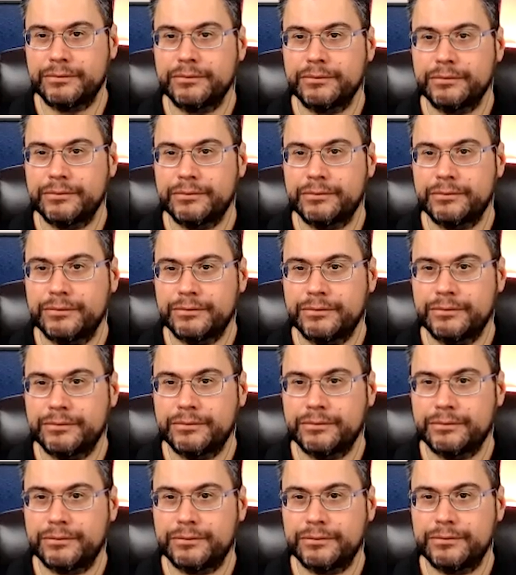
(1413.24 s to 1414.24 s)

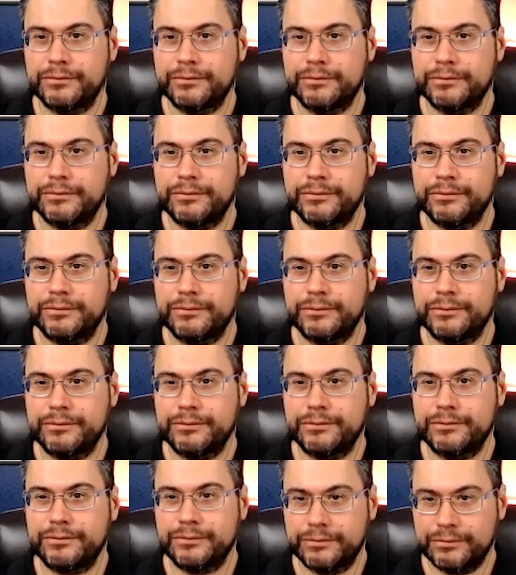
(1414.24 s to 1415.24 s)

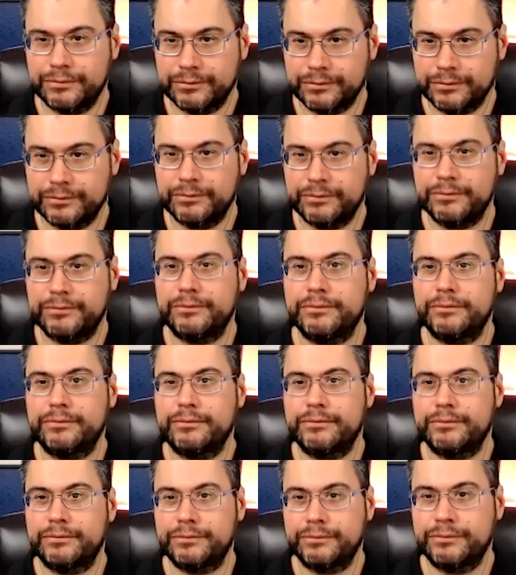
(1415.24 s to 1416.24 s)

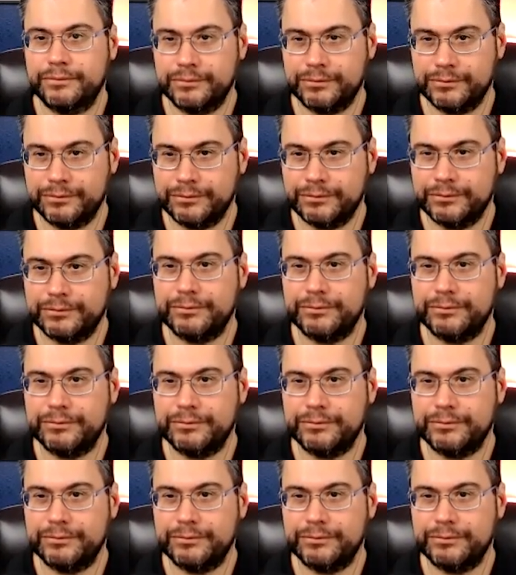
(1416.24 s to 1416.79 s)
(not speaking)